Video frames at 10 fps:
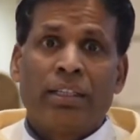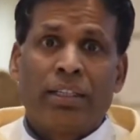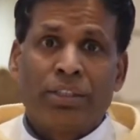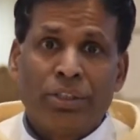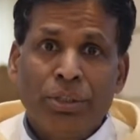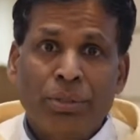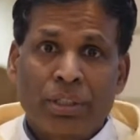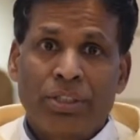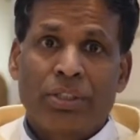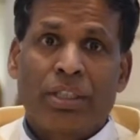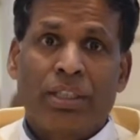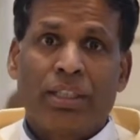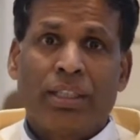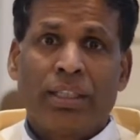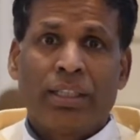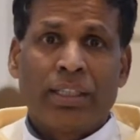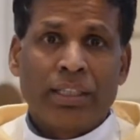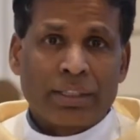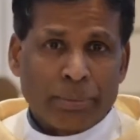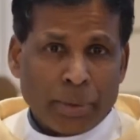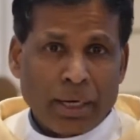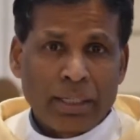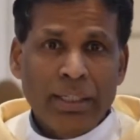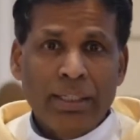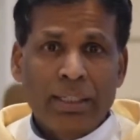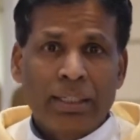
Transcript: that the Eucharist is the body,